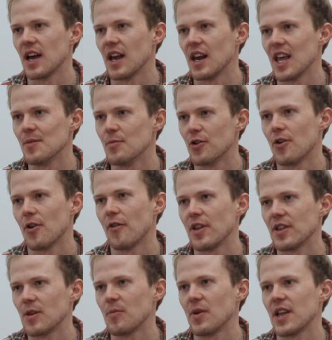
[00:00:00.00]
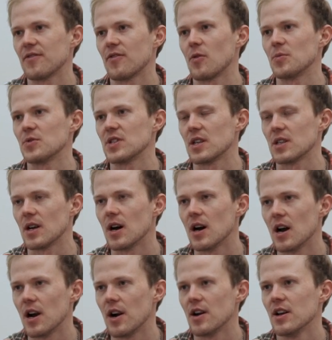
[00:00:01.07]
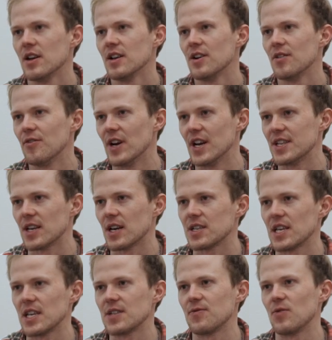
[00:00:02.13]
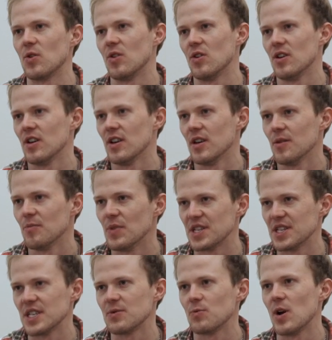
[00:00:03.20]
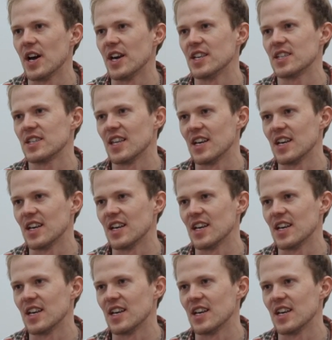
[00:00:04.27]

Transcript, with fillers: uh, labor or rental platforms that are really successful business wise.